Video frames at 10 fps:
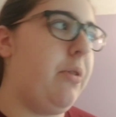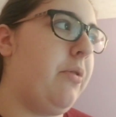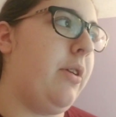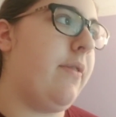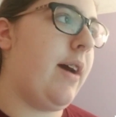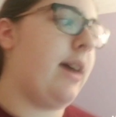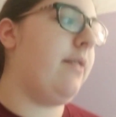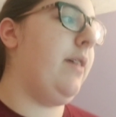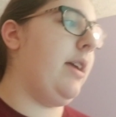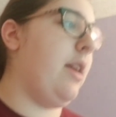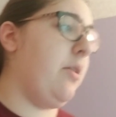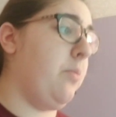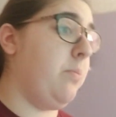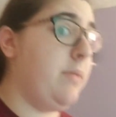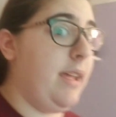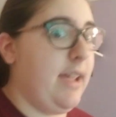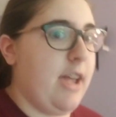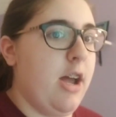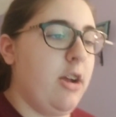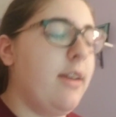12.45, and I didn't
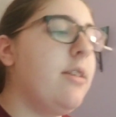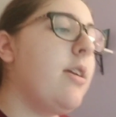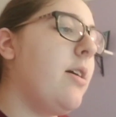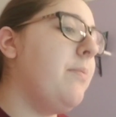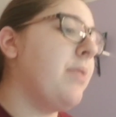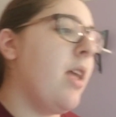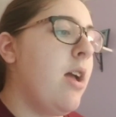get hungry till now.